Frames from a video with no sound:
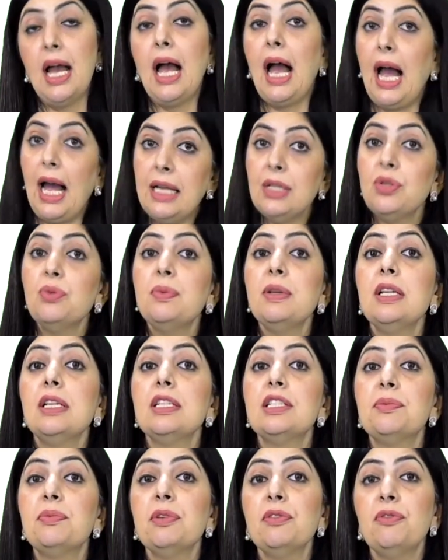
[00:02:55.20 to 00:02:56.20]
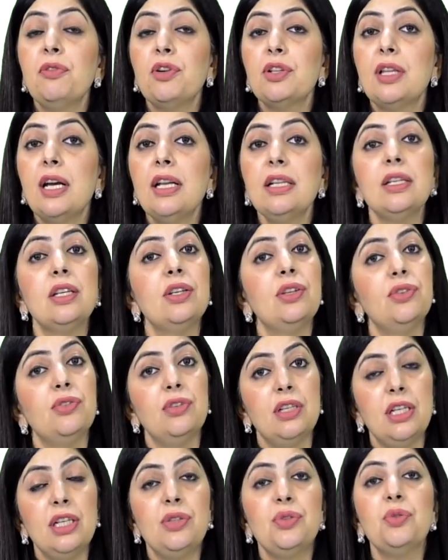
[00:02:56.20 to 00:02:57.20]
And to be eligible for that, you
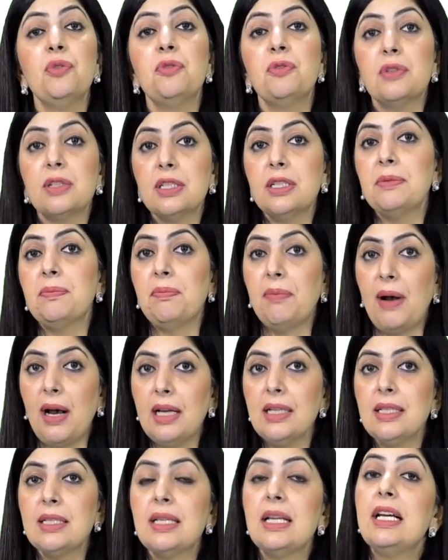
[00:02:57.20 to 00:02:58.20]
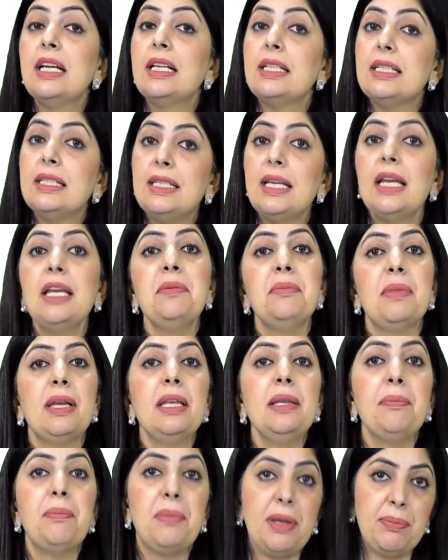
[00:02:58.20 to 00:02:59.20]
need to first pass JEE
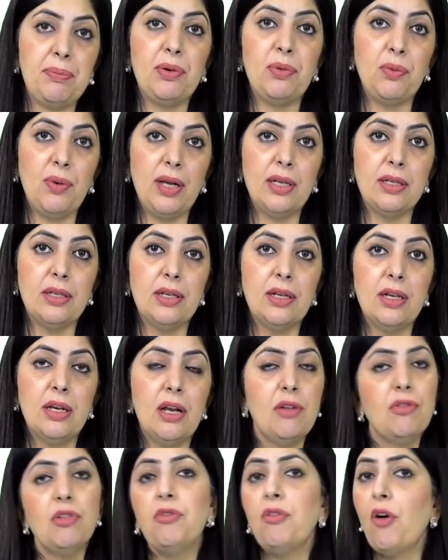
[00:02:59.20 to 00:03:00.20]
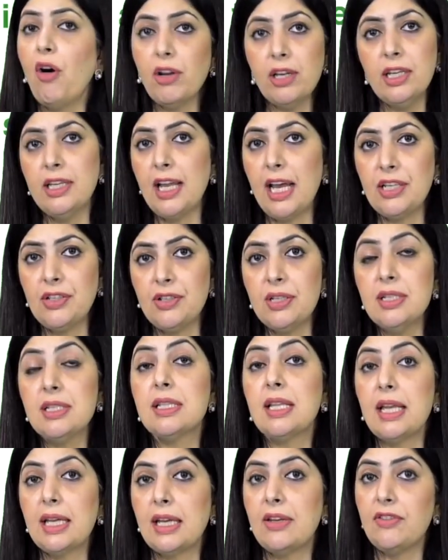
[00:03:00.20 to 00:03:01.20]
Main Paper 1. For foreign
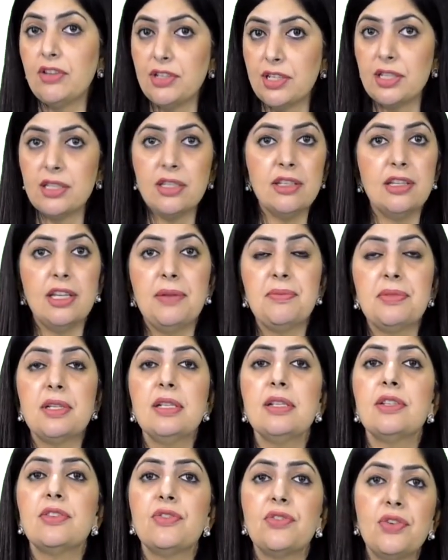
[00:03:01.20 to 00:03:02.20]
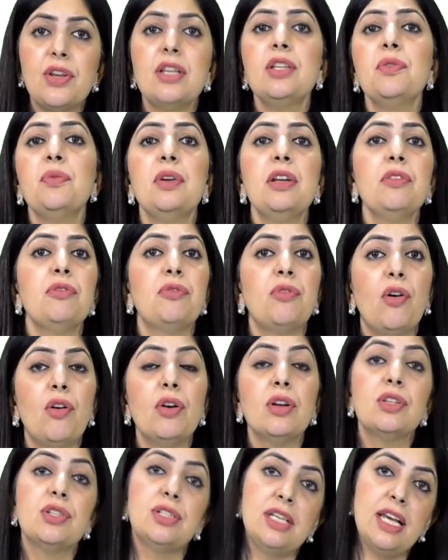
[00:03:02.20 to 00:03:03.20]
nationals, they can register themselves straight away
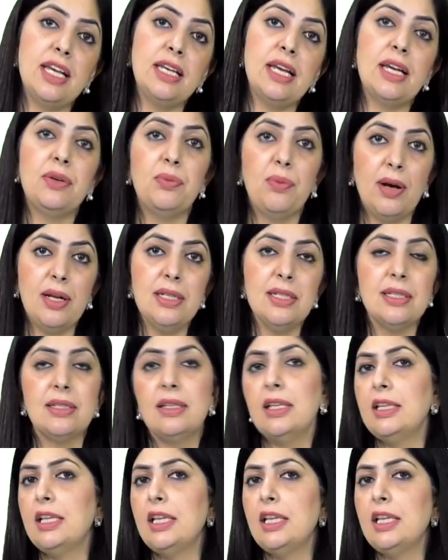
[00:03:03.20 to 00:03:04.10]
for JEE Advanced. They